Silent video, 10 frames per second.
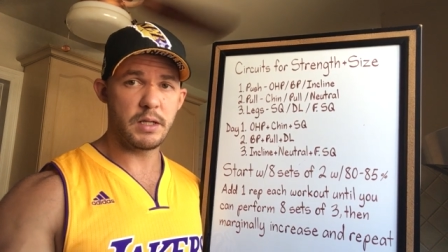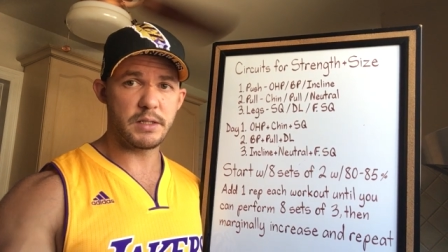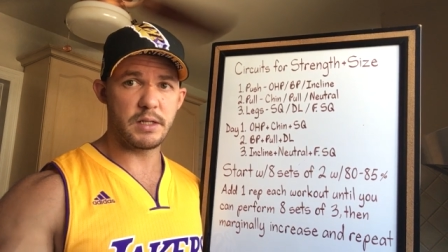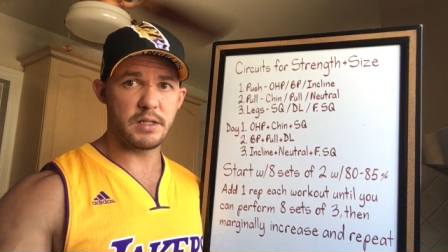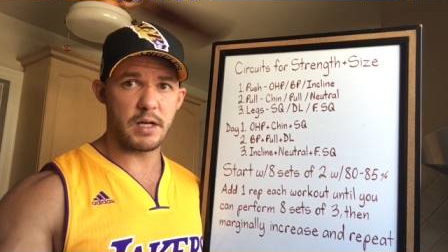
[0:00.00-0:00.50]

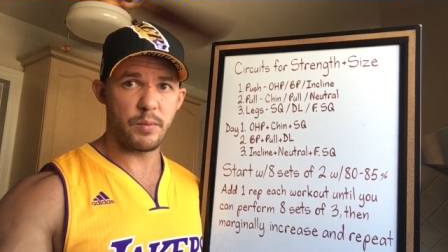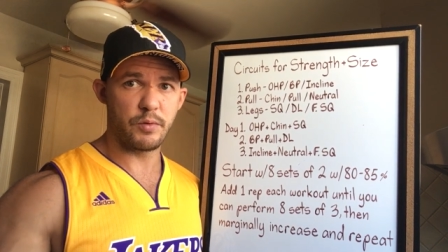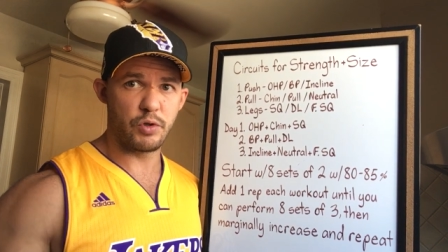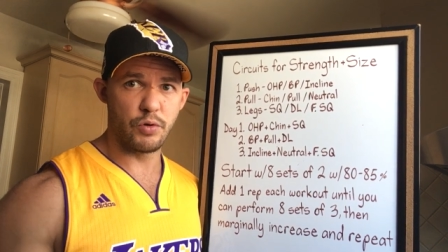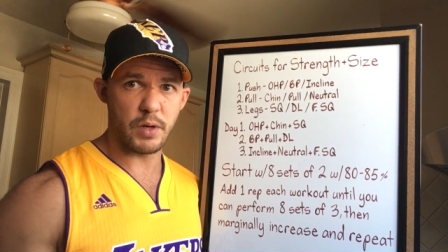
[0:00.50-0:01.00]
That's an
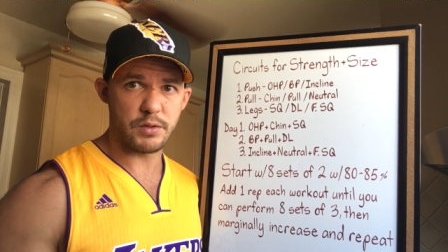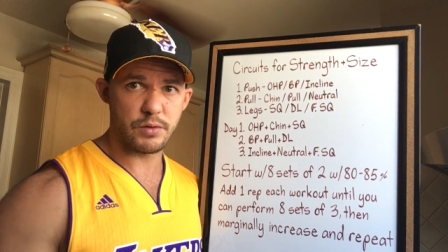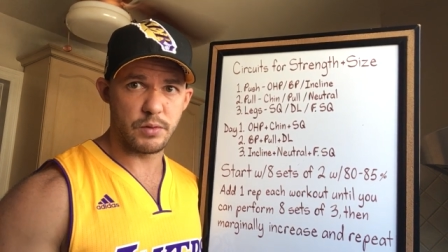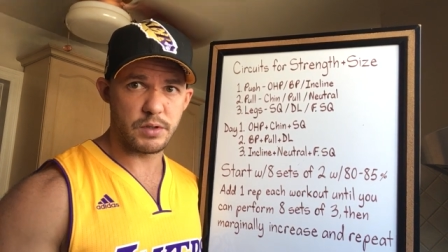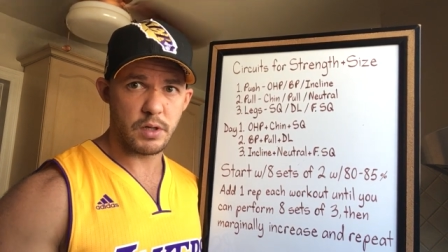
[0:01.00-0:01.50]
example of two
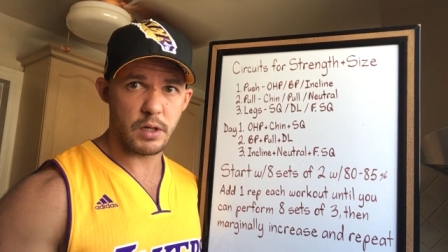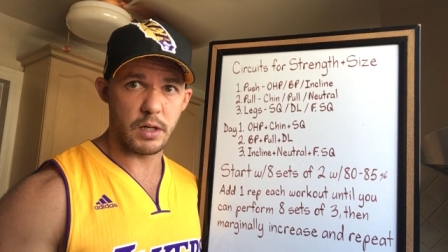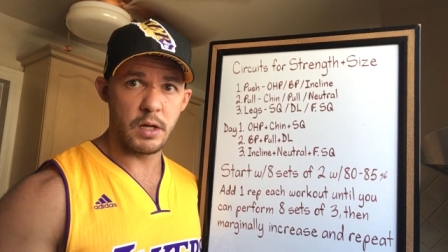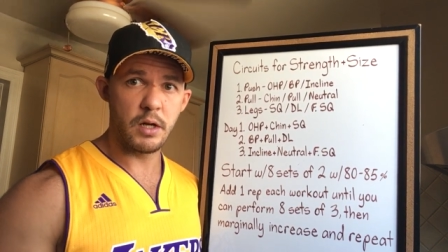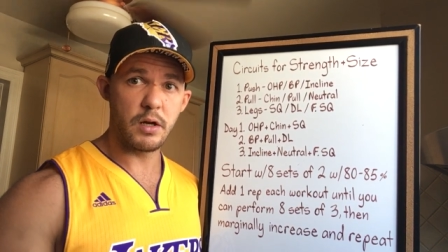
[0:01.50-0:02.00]
rounds through the circuit.